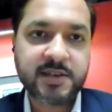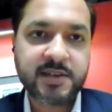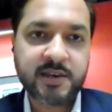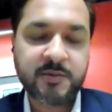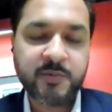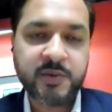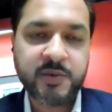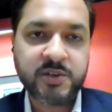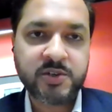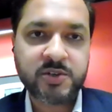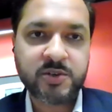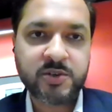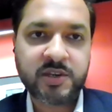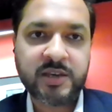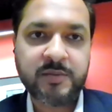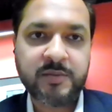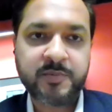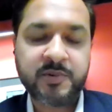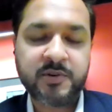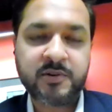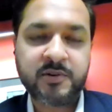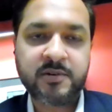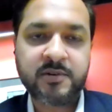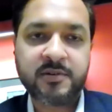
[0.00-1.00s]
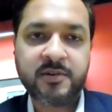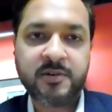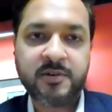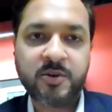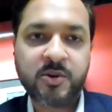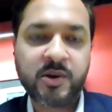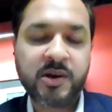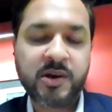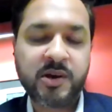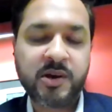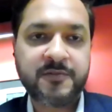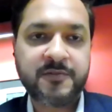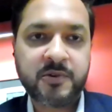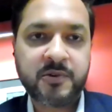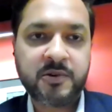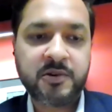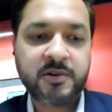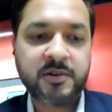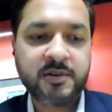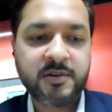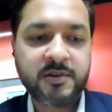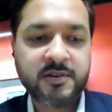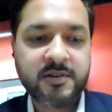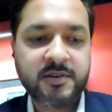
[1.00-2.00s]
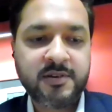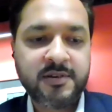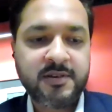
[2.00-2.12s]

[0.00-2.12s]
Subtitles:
that we should keep a lookout for?